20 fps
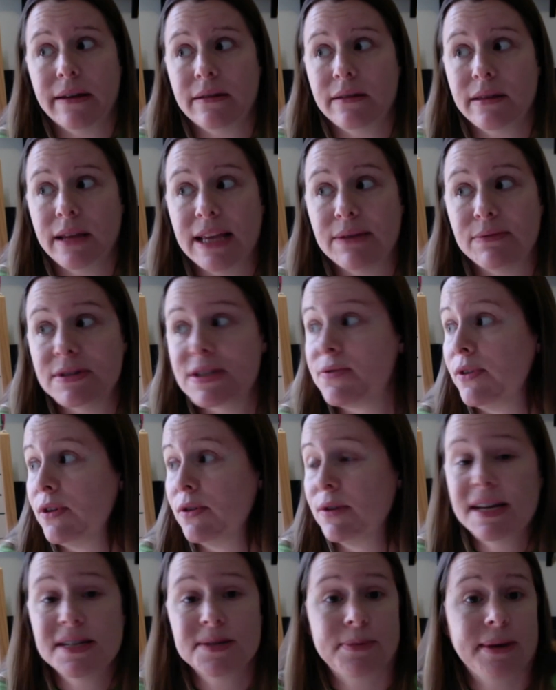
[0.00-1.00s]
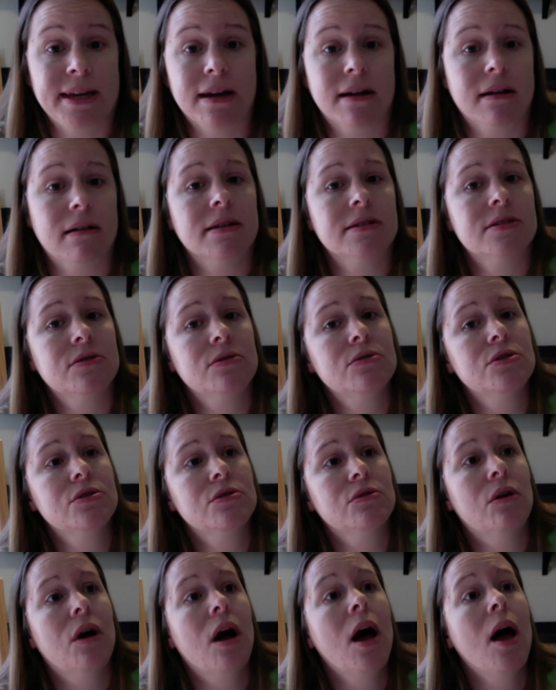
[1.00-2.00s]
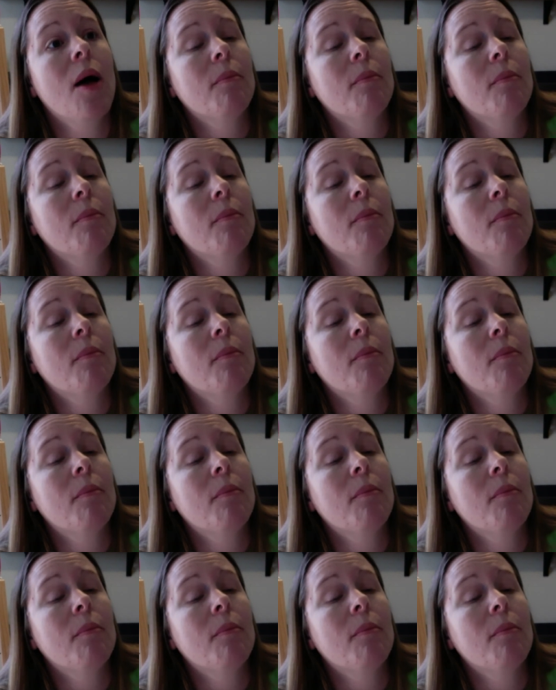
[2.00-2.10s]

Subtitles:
it was viewed as being unconstitutional.